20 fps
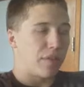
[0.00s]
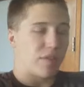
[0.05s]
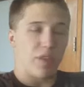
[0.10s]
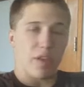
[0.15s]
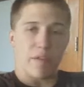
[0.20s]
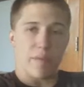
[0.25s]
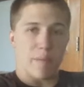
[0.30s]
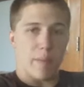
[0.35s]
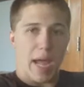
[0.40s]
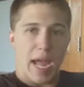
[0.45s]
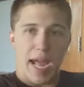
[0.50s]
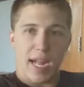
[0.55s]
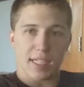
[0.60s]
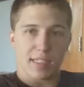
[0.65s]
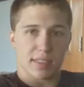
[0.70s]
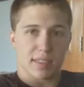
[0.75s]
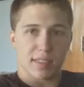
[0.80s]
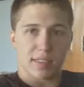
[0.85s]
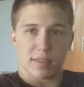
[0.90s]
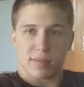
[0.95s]
If you have
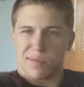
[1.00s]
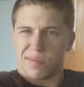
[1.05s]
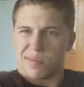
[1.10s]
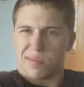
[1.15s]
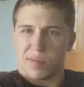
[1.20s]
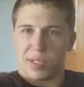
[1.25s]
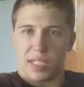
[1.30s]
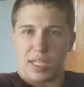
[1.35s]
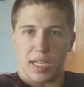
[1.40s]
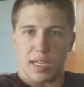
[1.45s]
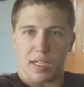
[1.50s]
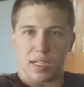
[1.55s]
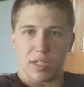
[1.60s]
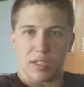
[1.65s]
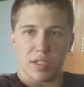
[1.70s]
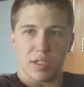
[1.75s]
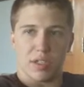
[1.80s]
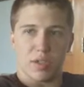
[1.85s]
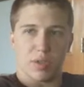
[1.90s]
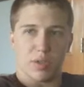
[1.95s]
mats, it'd be kind of
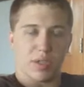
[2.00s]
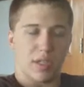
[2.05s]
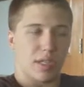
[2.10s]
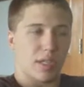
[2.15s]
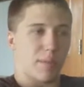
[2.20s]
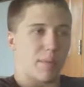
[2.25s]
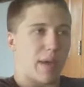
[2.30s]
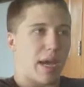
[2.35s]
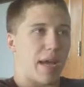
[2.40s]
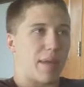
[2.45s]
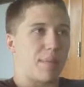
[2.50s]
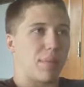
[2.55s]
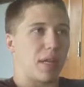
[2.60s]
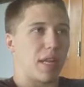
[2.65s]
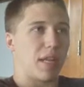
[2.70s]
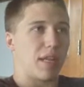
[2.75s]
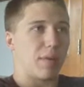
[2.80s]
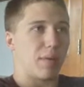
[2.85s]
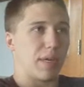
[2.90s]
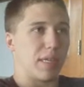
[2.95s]
good to do it into the mat.
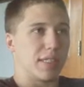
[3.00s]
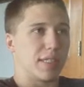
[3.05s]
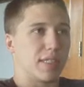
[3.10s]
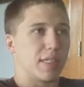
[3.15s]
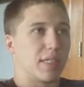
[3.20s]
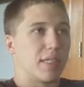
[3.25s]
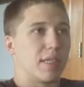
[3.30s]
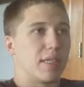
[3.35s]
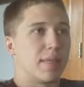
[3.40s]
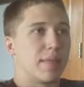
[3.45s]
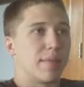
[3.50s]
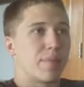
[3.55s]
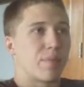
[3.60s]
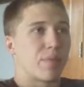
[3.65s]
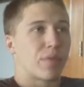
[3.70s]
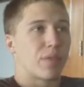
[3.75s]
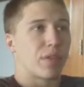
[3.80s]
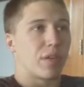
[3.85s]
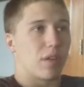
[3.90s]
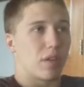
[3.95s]
But anyways,
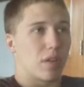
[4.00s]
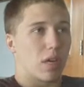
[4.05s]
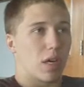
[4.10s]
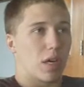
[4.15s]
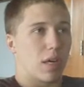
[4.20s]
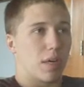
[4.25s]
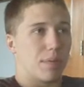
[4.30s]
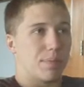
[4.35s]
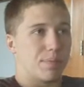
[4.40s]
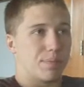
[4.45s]
your